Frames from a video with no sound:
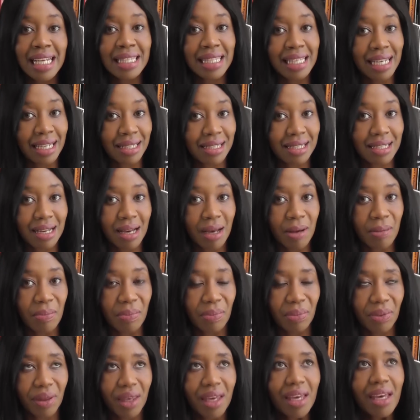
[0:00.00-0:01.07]
at that time.
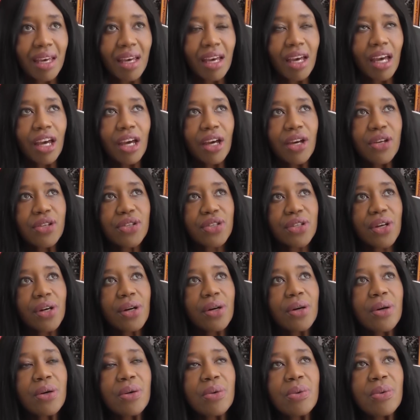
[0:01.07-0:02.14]

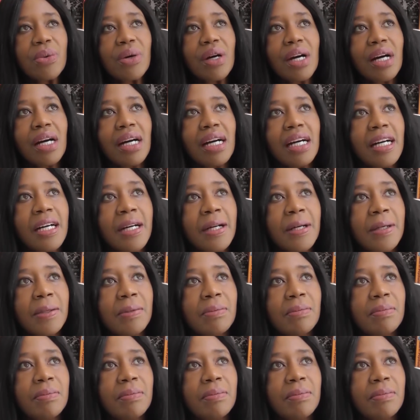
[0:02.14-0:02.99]
So, I